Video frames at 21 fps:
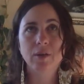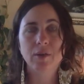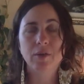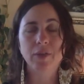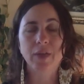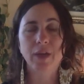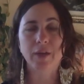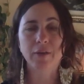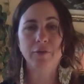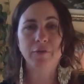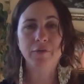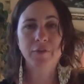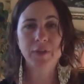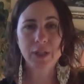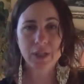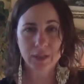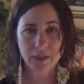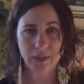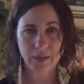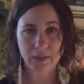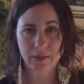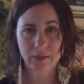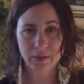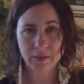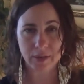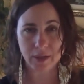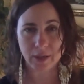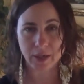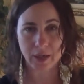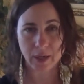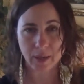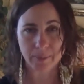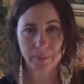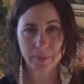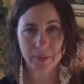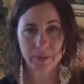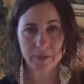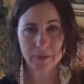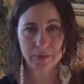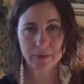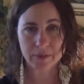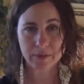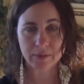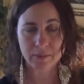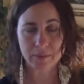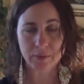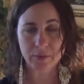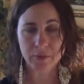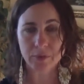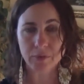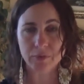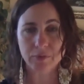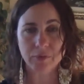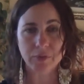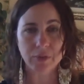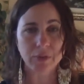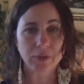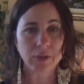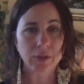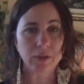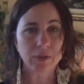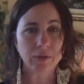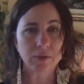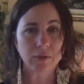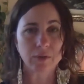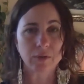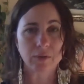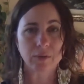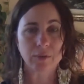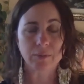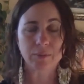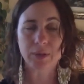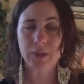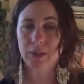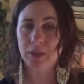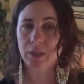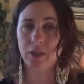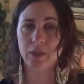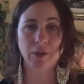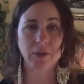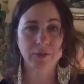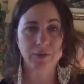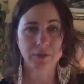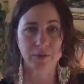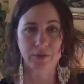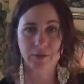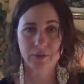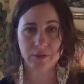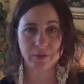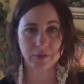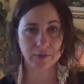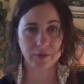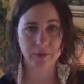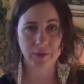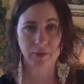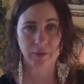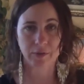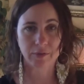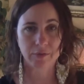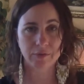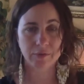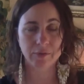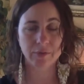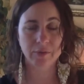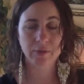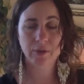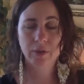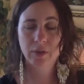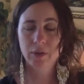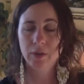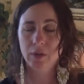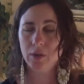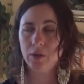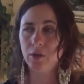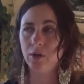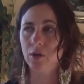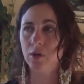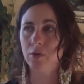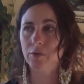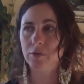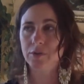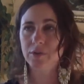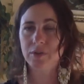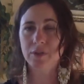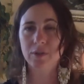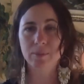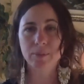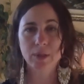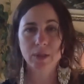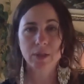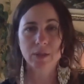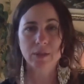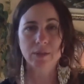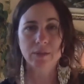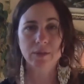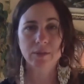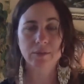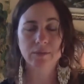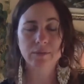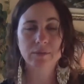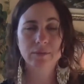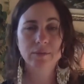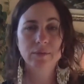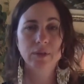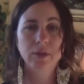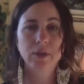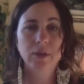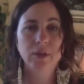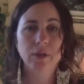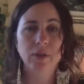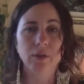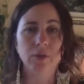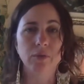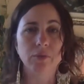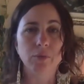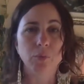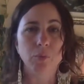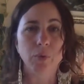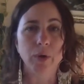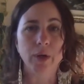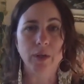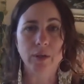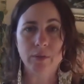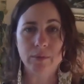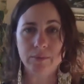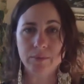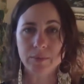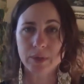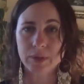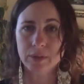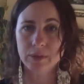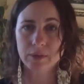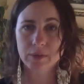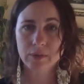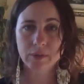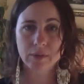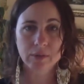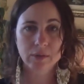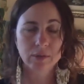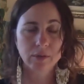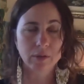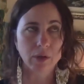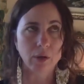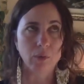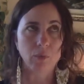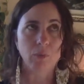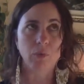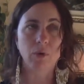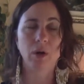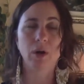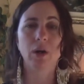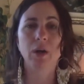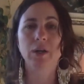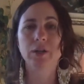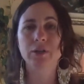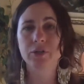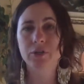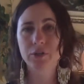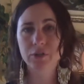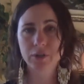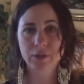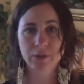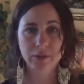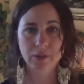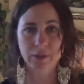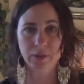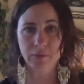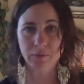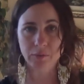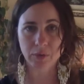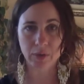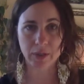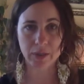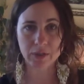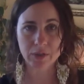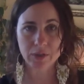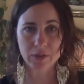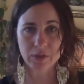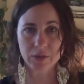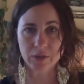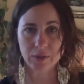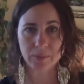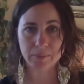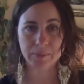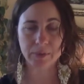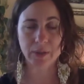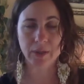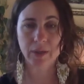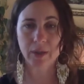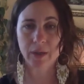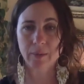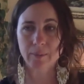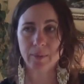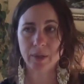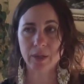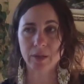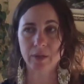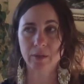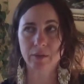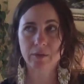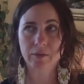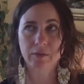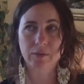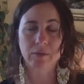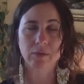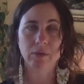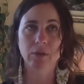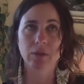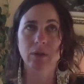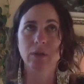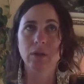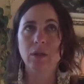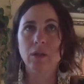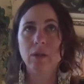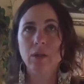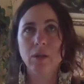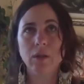that feeling that happens when you feel like you're completely lost to yourself, overstimulated, overwhelmed, awash in relationship dynamics or